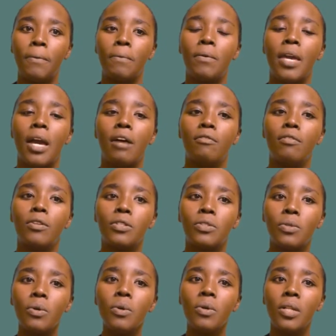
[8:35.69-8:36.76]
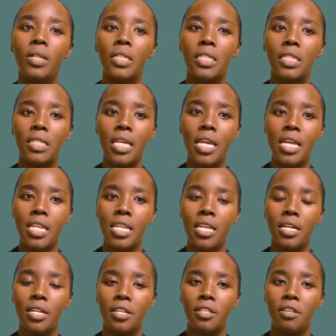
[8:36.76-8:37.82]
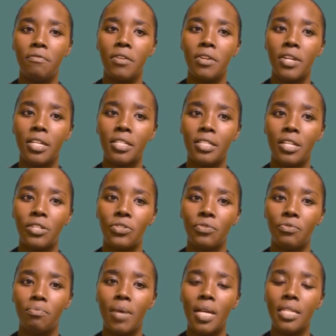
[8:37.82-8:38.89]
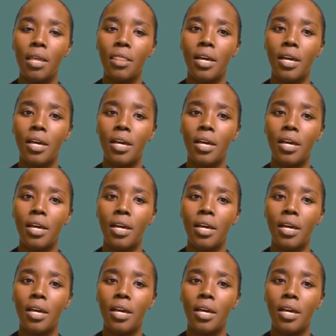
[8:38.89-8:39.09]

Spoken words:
We have also seen the various states of matter,